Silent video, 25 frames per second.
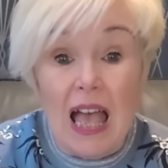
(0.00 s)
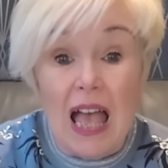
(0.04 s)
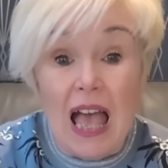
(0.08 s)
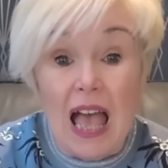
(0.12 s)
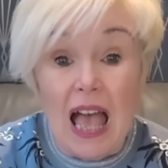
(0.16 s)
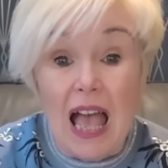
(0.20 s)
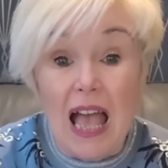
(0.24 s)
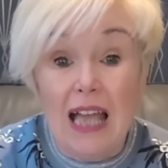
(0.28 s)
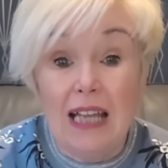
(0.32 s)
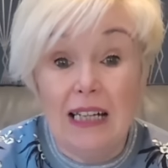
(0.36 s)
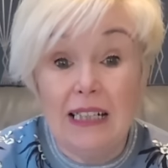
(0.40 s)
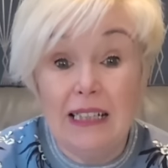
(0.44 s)

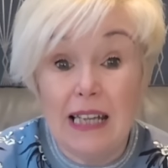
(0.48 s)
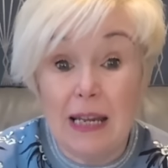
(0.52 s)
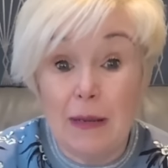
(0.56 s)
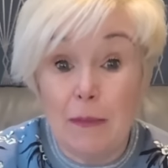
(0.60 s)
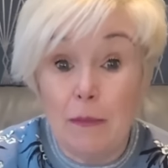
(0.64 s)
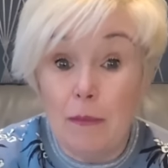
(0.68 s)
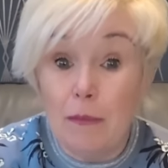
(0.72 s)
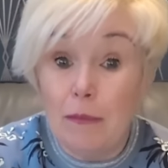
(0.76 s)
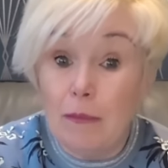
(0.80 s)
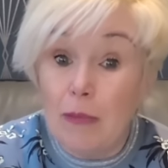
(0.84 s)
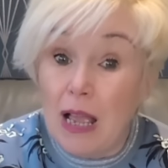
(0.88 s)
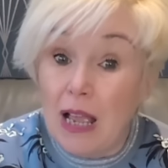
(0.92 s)

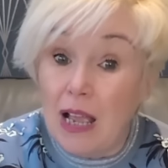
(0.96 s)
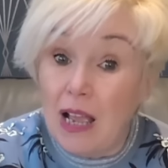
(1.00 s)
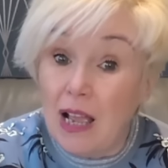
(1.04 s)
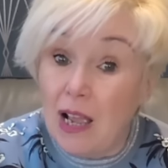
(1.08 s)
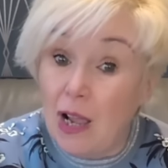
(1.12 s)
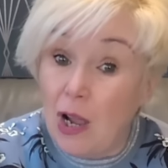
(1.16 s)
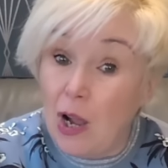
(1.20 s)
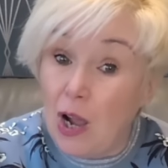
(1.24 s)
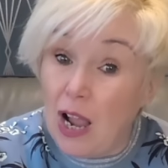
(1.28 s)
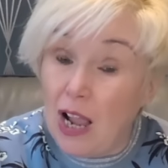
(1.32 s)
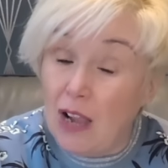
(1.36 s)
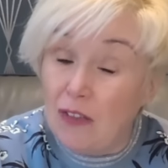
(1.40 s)
And
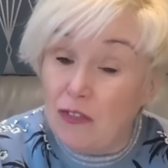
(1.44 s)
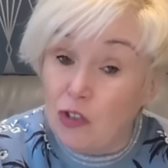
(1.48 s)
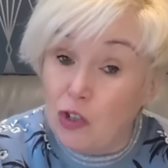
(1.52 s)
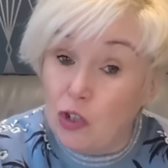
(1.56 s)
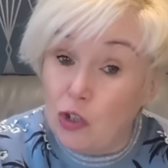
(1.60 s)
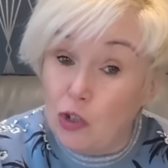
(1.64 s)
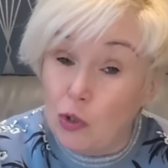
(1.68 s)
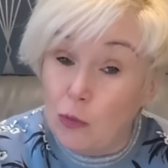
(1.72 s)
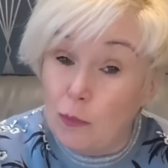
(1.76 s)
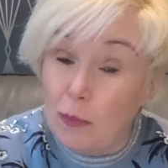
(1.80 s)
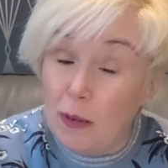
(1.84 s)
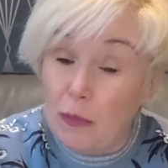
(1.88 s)
I've
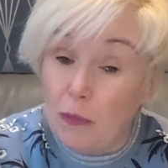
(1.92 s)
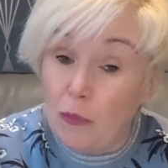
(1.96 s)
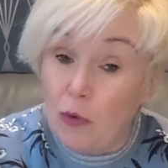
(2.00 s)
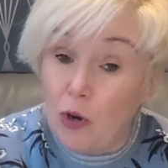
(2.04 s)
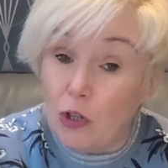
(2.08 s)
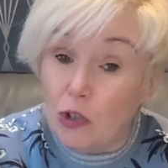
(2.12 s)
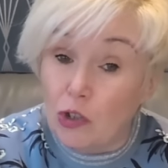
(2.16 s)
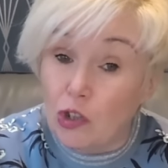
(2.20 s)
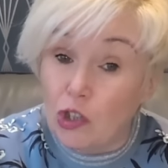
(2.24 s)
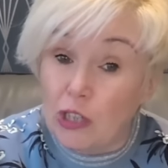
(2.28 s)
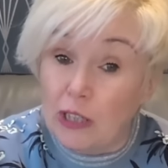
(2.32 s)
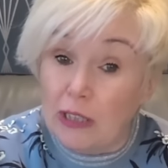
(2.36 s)
just been
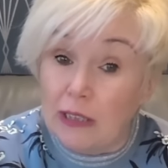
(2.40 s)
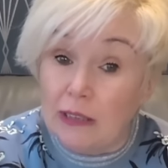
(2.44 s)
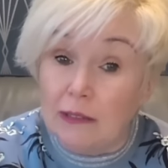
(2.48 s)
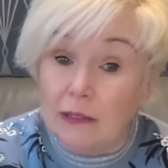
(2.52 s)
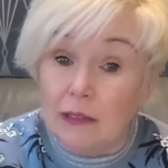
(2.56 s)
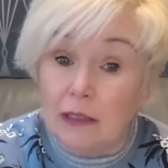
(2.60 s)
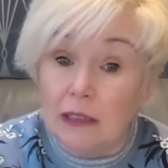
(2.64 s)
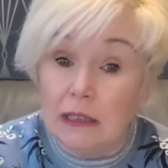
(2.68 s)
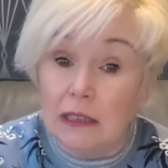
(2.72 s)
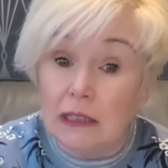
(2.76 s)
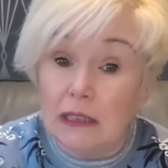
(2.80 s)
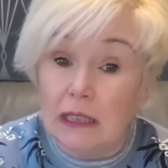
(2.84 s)
watching
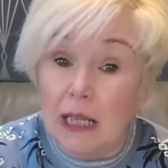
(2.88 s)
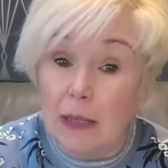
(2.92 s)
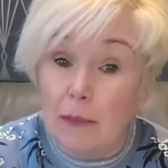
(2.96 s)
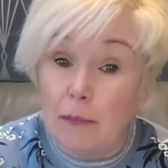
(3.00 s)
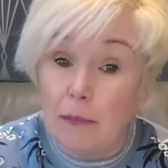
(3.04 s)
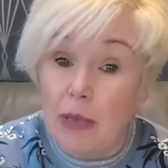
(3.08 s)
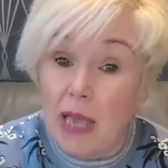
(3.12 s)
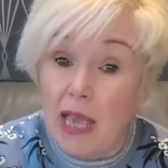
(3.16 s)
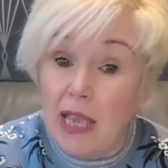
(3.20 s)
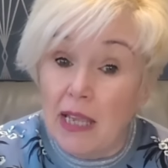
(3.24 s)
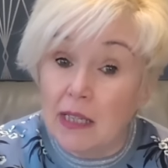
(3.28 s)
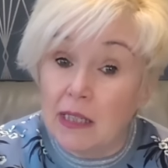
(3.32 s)

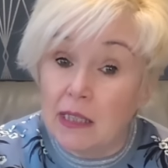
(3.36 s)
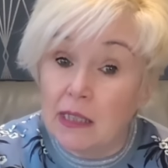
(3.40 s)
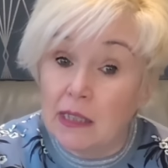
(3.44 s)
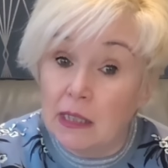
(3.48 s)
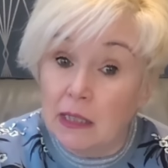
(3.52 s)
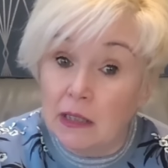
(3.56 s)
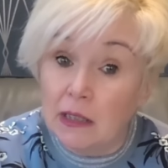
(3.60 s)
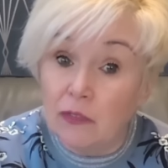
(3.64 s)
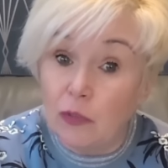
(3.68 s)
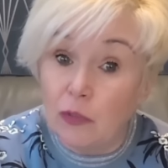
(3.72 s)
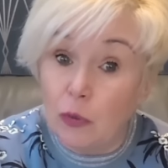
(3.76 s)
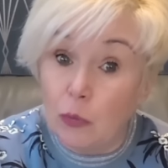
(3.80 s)

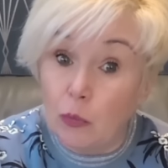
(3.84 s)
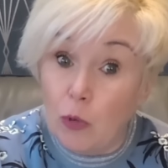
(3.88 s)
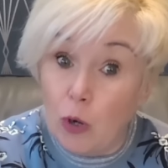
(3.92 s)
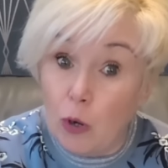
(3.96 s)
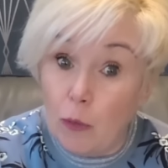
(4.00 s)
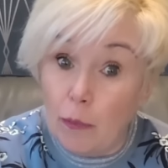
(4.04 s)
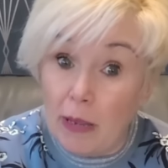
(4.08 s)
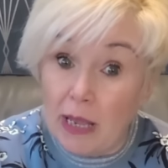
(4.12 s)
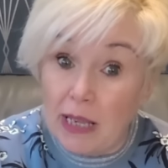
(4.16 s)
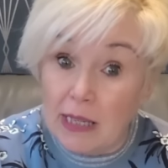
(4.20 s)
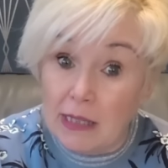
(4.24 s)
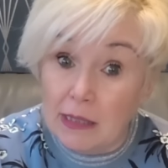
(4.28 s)
Bex from What
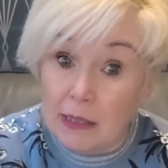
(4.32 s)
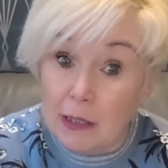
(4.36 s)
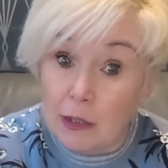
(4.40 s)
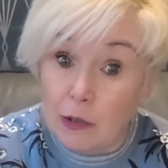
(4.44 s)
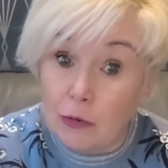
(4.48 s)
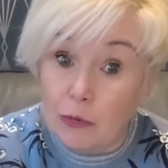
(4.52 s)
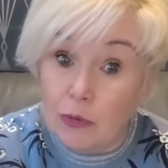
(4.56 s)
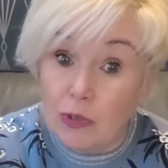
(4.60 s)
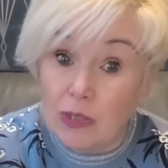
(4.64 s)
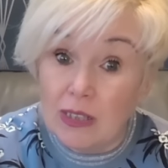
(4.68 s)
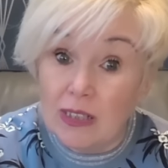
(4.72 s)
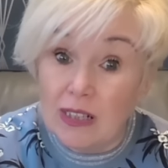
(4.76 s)
Bex
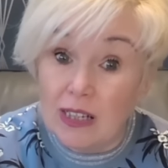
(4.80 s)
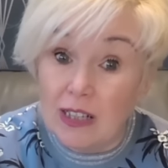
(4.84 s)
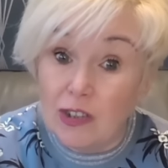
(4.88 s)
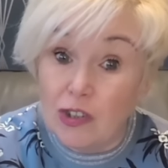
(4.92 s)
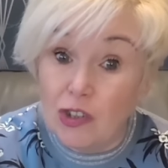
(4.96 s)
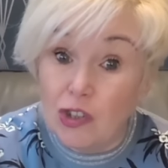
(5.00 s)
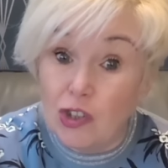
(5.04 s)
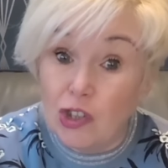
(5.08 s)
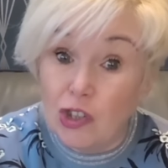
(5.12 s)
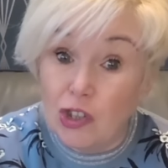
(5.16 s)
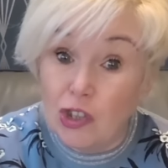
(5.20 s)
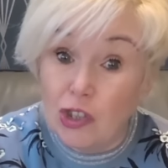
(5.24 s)
Sews, and
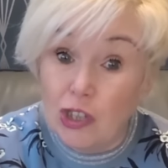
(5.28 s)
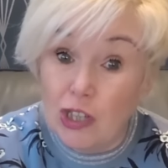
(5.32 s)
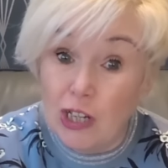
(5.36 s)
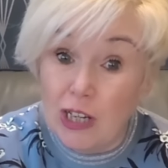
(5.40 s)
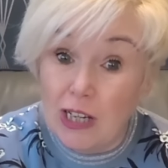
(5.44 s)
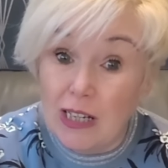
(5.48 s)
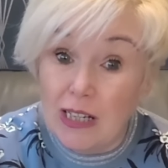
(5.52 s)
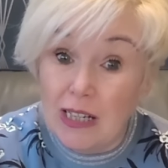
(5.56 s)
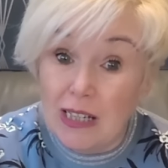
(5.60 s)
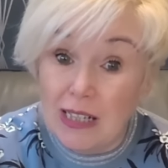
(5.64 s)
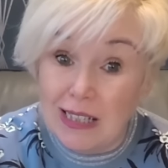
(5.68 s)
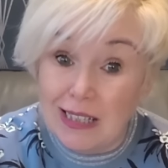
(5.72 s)

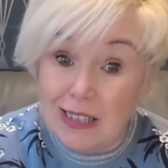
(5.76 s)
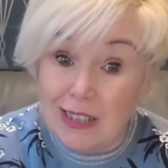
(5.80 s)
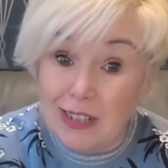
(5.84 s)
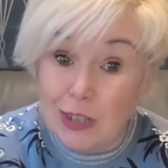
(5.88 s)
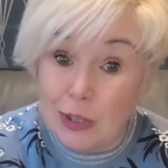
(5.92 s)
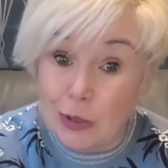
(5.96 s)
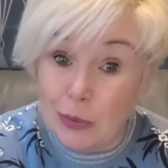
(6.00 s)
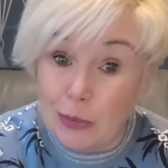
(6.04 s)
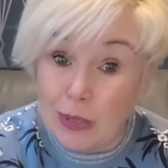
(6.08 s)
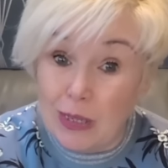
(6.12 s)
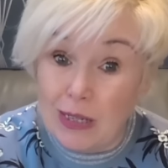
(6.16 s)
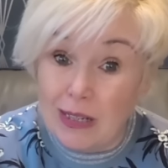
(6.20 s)
she is
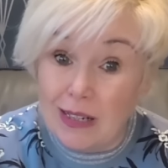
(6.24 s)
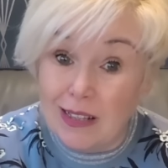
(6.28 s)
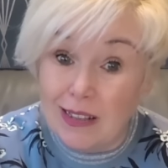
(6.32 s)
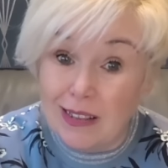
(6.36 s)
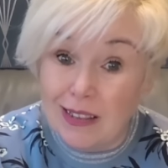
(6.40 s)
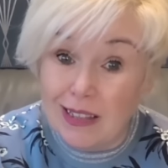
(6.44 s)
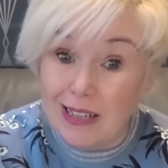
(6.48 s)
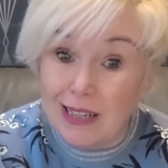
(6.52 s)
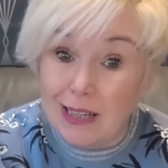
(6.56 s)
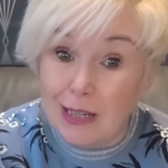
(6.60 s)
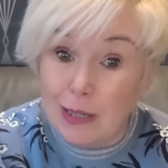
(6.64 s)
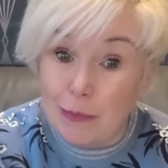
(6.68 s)
doing
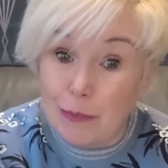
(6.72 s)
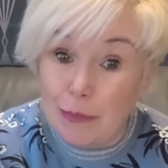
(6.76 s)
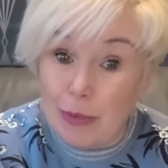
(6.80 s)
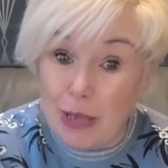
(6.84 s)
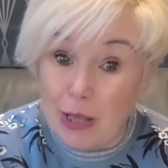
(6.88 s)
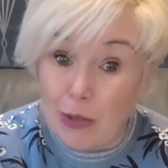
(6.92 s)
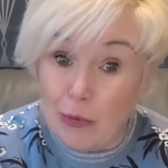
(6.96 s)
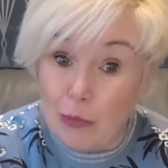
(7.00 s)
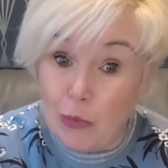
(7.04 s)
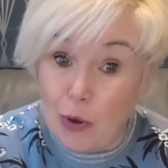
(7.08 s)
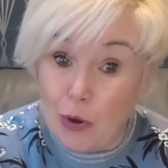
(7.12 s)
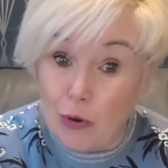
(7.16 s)
the
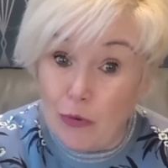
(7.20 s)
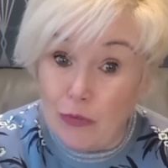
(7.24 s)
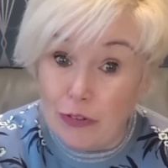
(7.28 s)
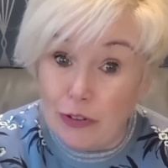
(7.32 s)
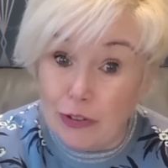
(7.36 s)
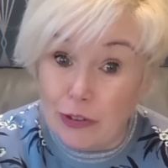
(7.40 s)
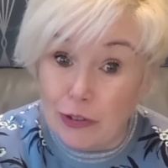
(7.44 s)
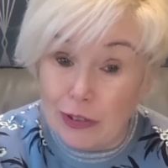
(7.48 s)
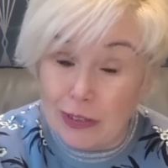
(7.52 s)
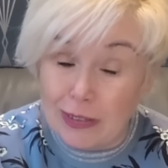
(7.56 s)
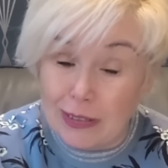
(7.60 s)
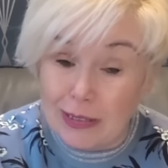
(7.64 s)
Belle woven
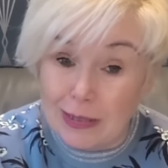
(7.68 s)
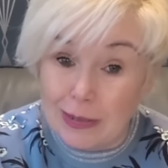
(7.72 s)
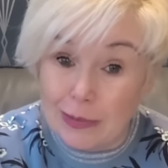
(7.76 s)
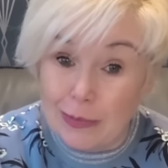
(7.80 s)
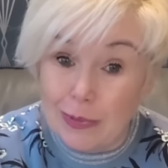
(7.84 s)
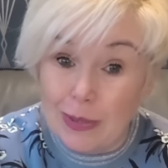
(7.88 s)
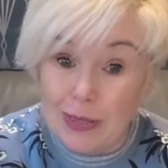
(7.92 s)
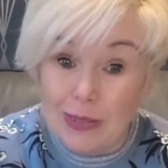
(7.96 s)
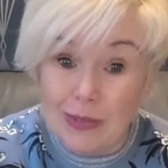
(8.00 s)
dress as well.